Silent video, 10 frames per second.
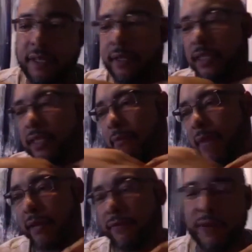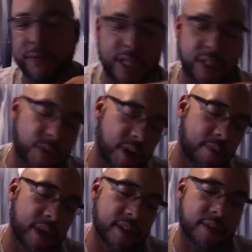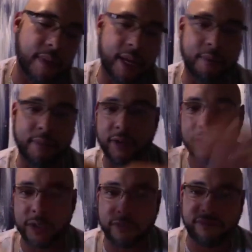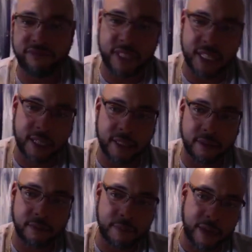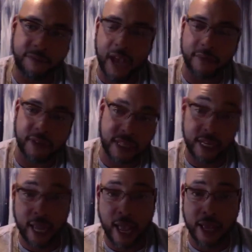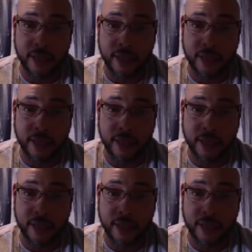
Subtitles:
to make 20 minutes to make a meal for about 5 to 10 guys.